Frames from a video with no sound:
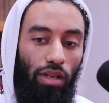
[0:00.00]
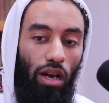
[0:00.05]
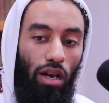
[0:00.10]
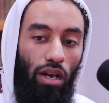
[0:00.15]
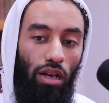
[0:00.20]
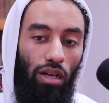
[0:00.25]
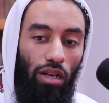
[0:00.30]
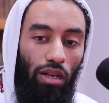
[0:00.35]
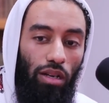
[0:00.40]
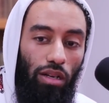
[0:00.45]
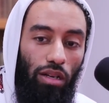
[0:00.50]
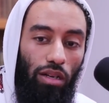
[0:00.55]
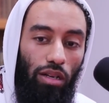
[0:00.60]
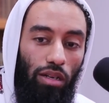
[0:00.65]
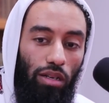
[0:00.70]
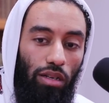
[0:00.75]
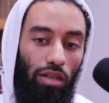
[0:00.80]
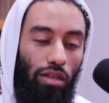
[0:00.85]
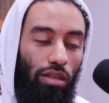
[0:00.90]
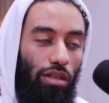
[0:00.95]
Huh?
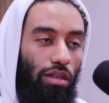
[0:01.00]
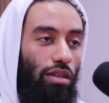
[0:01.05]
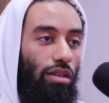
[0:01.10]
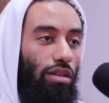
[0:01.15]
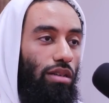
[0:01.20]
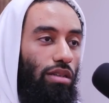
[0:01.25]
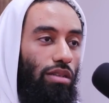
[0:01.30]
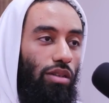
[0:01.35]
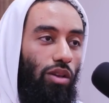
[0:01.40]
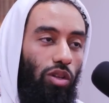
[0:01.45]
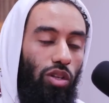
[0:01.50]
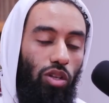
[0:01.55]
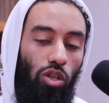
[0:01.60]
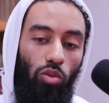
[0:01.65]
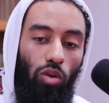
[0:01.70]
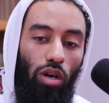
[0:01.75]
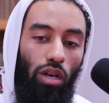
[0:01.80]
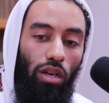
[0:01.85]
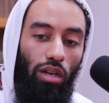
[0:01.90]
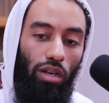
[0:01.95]
Not the
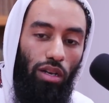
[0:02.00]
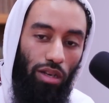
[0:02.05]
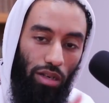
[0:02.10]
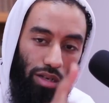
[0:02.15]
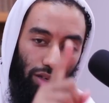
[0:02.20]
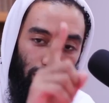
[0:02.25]
new one.